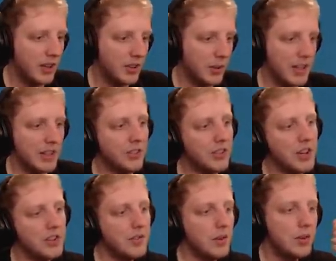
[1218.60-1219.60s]
So in the
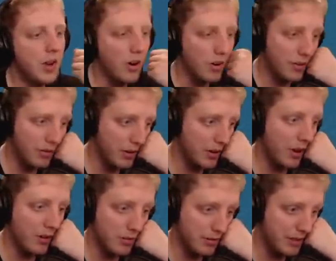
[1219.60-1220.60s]
search for, for a
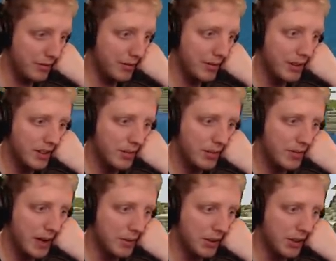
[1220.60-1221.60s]
coral reef, we
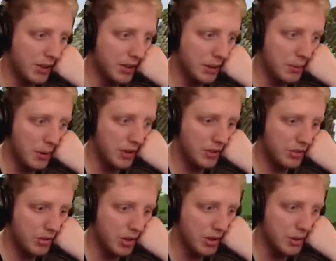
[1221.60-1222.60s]
found an underwater
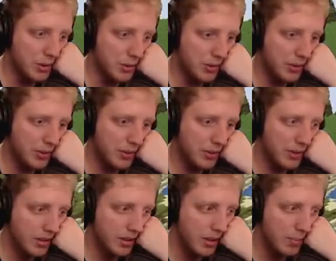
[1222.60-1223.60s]
stronghold,
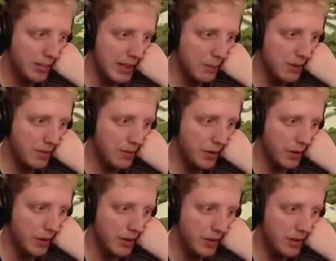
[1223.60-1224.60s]
complete with
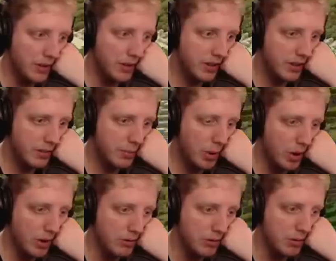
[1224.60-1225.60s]
full
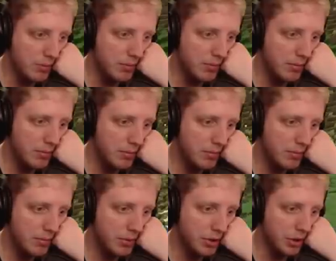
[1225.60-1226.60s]
portal room.
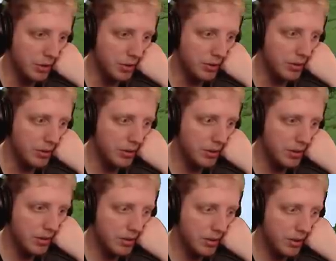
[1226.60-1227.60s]
Dude,
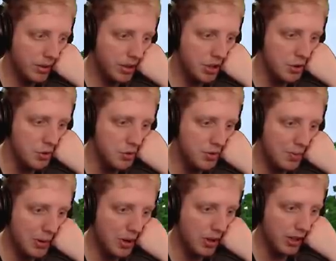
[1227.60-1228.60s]
Huge
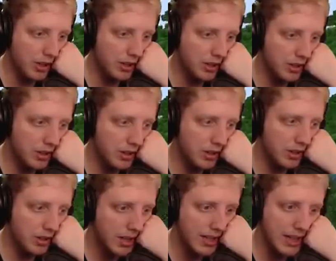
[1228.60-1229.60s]
pog.
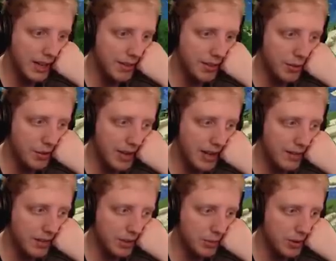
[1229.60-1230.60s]
I never thought we'd
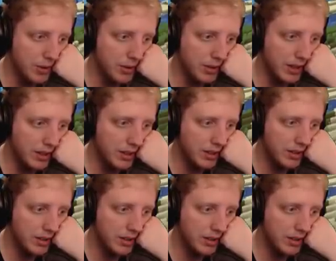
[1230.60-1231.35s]
ever see one of those again.